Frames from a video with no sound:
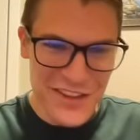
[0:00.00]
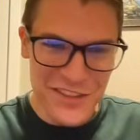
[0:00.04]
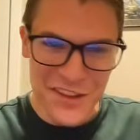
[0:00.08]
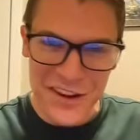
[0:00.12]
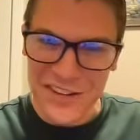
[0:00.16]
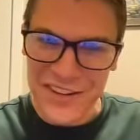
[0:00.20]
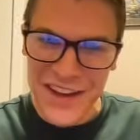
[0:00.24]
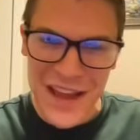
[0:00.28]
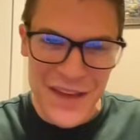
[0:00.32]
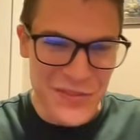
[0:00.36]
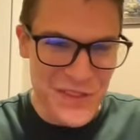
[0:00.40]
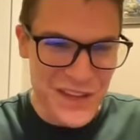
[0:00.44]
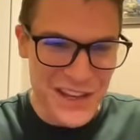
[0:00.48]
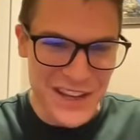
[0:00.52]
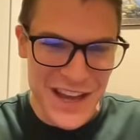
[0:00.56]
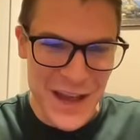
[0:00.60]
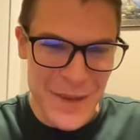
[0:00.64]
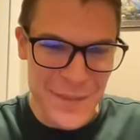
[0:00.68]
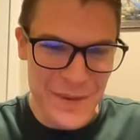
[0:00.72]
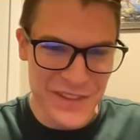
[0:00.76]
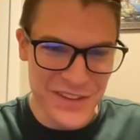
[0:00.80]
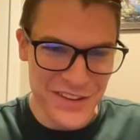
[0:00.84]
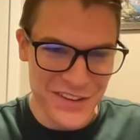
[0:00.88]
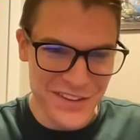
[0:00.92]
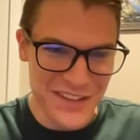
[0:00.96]
There's nothing
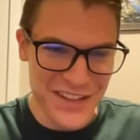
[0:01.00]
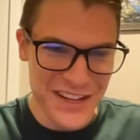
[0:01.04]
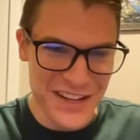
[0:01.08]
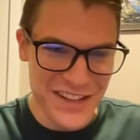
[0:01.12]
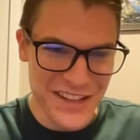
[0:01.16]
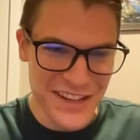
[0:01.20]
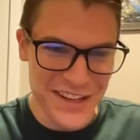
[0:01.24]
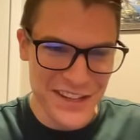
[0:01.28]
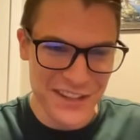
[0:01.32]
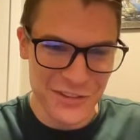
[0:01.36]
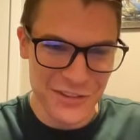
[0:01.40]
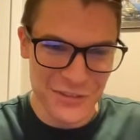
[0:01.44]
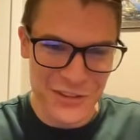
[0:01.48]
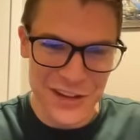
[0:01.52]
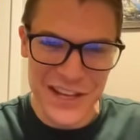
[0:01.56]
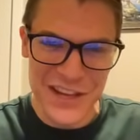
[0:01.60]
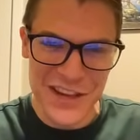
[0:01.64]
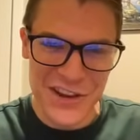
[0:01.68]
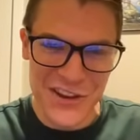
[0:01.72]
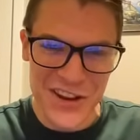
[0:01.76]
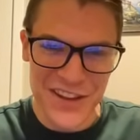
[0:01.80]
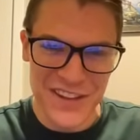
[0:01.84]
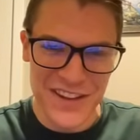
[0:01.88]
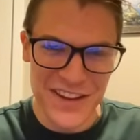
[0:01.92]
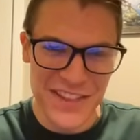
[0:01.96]
coming. There's these 3
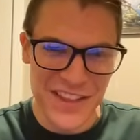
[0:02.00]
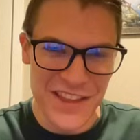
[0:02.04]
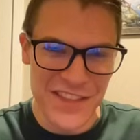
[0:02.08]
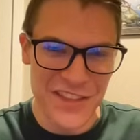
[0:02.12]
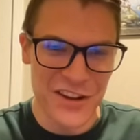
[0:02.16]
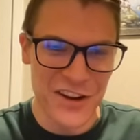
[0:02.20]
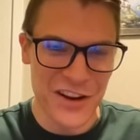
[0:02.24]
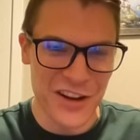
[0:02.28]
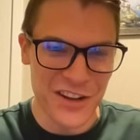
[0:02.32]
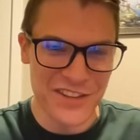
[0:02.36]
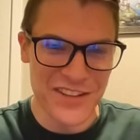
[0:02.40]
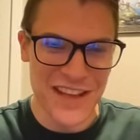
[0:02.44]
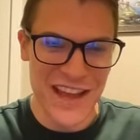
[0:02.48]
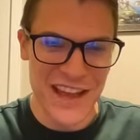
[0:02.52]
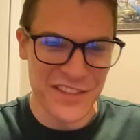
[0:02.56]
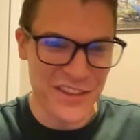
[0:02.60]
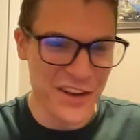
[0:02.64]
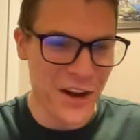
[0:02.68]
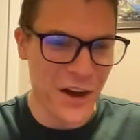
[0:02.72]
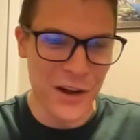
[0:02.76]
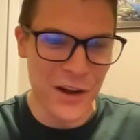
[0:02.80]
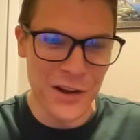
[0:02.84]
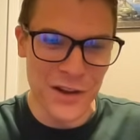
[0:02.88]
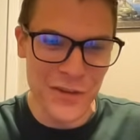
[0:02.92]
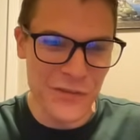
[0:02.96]
units, and then they're all
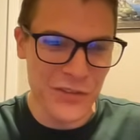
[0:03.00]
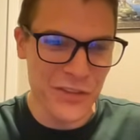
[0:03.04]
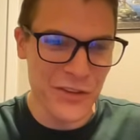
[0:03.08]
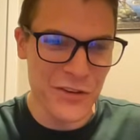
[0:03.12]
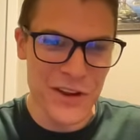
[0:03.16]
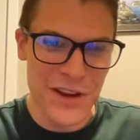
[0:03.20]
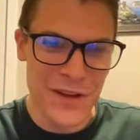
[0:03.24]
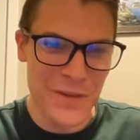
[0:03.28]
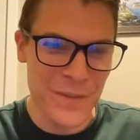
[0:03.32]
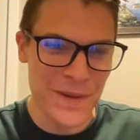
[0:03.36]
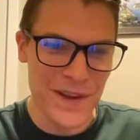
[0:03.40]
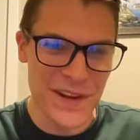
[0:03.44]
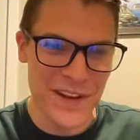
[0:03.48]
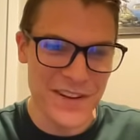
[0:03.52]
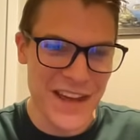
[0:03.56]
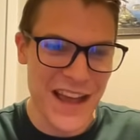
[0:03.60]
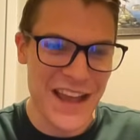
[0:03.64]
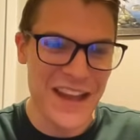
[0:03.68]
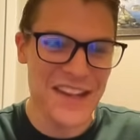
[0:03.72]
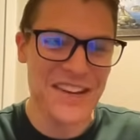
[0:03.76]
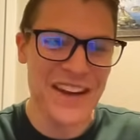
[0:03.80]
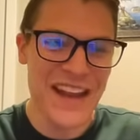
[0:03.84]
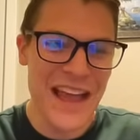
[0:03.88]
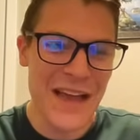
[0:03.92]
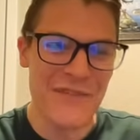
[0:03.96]
dead. All of 3 of them are gonna
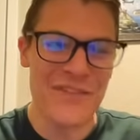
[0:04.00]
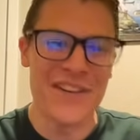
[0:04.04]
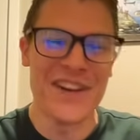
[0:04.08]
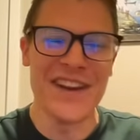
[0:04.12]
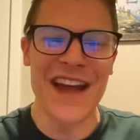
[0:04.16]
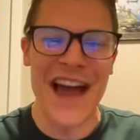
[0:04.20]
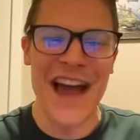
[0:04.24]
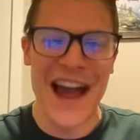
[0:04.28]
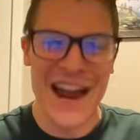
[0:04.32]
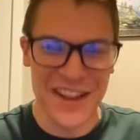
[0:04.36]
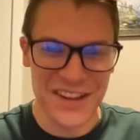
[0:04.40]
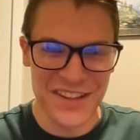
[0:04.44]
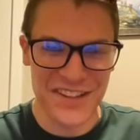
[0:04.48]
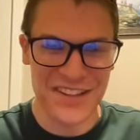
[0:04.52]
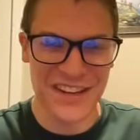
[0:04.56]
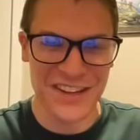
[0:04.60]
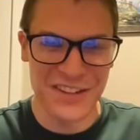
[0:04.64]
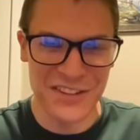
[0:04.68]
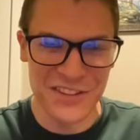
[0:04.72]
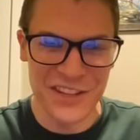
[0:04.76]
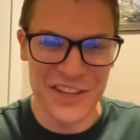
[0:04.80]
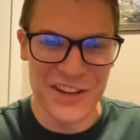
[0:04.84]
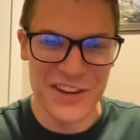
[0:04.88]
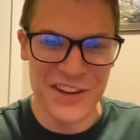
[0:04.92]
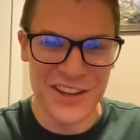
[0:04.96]
die. He's gonna have not a
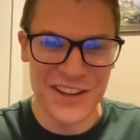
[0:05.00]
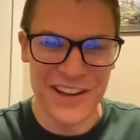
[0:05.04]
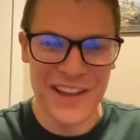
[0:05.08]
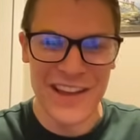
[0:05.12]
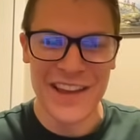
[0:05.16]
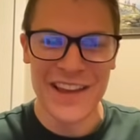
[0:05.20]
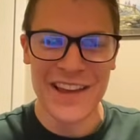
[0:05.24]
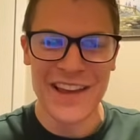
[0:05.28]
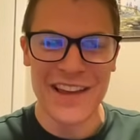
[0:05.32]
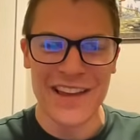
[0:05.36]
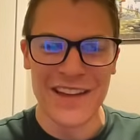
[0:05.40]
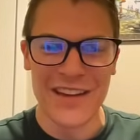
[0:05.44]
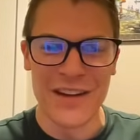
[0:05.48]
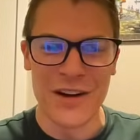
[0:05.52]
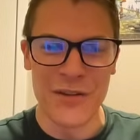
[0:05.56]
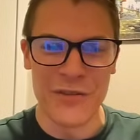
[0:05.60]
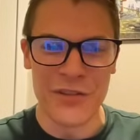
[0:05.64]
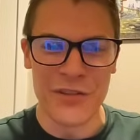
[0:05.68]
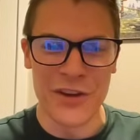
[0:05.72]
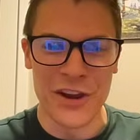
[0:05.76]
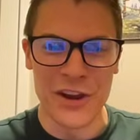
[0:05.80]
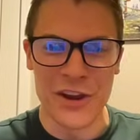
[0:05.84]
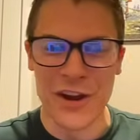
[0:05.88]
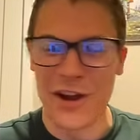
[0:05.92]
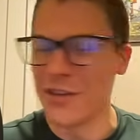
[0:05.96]
single unit
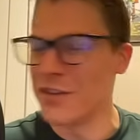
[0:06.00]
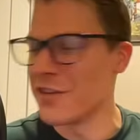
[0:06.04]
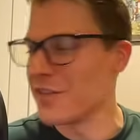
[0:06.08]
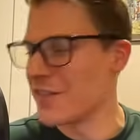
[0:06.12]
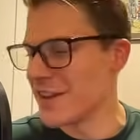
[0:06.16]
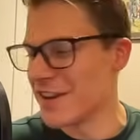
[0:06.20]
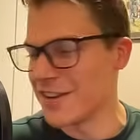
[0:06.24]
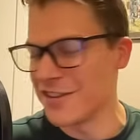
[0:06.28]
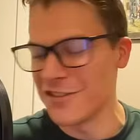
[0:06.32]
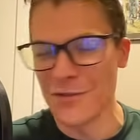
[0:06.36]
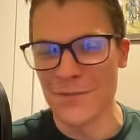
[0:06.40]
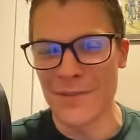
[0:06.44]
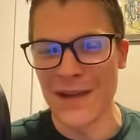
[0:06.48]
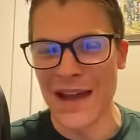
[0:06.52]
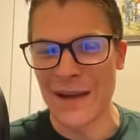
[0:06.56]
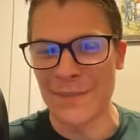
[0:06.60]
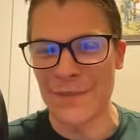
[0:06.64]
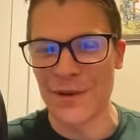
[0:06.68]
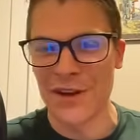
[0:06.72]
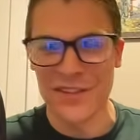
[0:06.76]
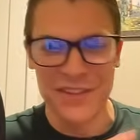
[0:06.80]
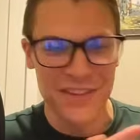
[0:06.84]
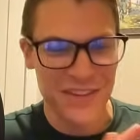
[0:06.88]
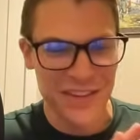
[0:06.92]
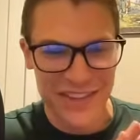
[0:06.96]
over here other than these 2
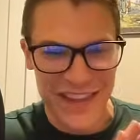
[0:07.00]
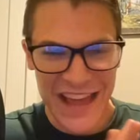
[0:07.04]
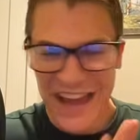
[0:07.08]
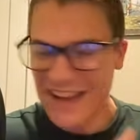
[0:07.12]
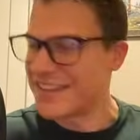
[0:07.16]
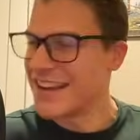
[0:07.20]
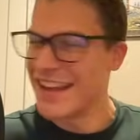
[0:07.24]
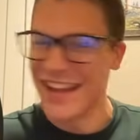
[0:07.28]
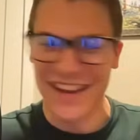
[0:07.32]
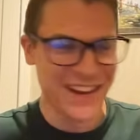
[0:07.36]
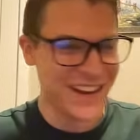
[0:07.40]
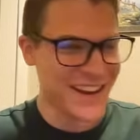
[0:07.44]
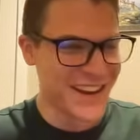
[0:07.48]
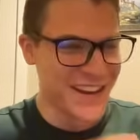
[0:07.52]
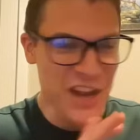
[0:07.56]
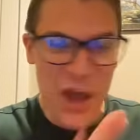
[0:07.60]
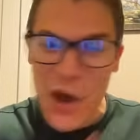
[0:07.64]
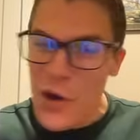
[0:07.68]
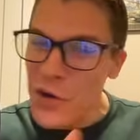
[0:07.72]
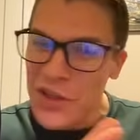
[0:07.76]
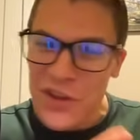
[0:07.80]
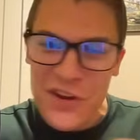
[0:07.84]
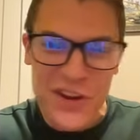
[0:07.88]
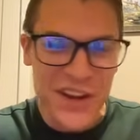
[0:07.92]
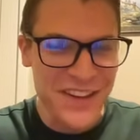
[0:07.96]
blackboats. That's it.
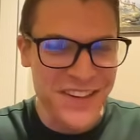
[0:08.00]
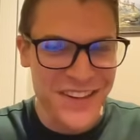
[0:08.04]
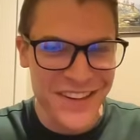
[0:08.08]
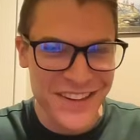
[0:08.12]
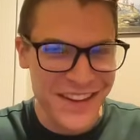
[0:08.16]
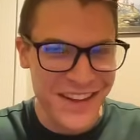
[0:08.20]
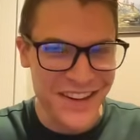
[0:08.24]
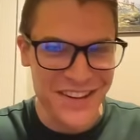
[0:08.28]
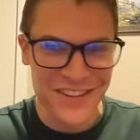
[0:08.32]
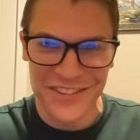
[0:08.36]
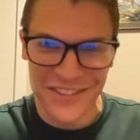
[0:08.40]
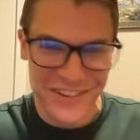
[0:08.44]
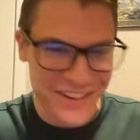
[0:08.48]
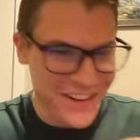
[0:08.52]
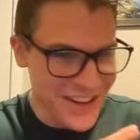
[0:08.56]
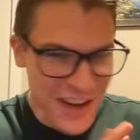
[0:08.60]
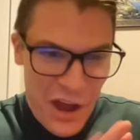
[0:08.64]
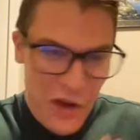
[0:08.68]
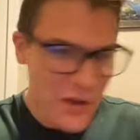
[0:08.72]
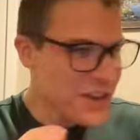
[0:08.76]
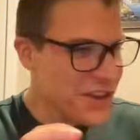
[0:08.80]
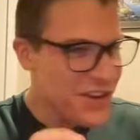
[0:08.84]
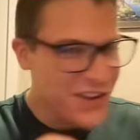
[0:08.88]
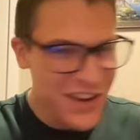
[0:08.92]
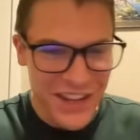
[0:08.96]
No units this next turn.
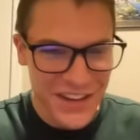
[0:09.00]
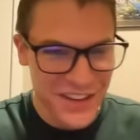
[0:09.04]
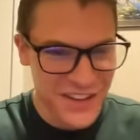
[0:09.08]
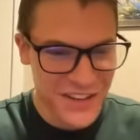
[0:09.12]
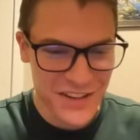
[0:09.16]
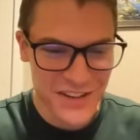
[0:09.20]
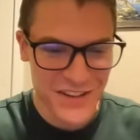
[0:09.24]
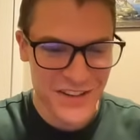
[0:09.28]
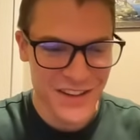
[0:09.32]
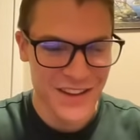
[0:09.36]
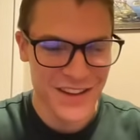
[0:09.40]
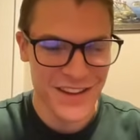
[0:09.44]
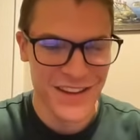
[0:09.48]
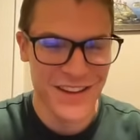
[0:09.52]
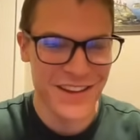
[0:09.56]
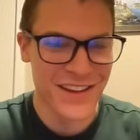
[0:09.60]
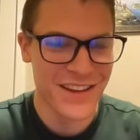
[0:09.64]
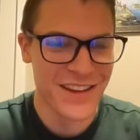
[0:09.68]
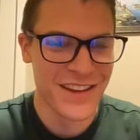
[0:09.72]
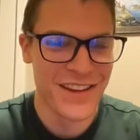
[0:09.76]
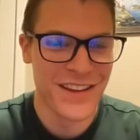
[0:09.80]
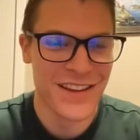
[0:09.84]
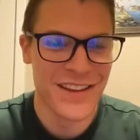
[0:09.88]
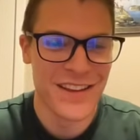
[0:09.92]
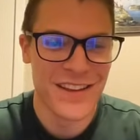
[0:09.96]
No units.
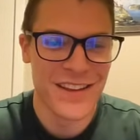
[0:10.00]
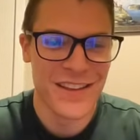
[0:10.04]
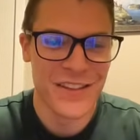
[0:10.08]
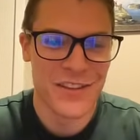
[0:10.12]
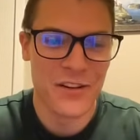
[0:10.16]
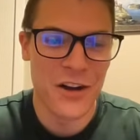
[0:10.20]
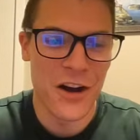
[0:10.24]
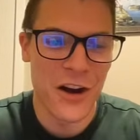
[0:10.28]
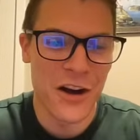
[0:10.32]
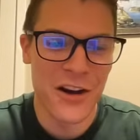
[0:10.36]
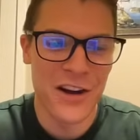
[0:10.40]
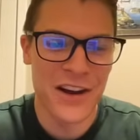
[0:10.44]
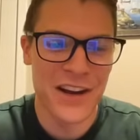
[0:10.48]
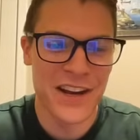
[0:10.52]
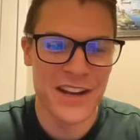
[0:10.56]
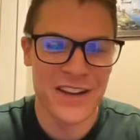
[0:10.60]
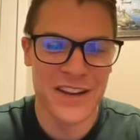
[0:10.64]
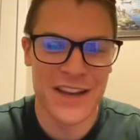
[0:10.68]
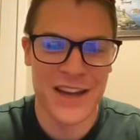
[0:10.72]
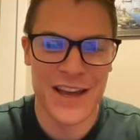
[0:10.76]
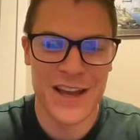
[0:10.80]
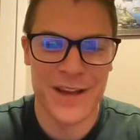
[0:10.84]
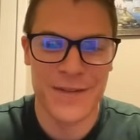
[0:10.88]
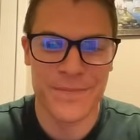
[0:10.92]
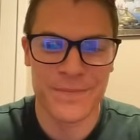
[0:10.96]
They're all gonna
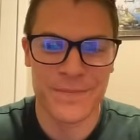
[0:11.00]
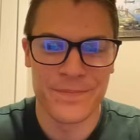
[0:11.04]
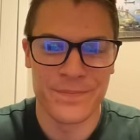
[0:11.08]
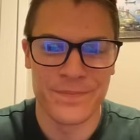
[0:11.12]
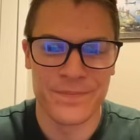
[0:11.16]
die.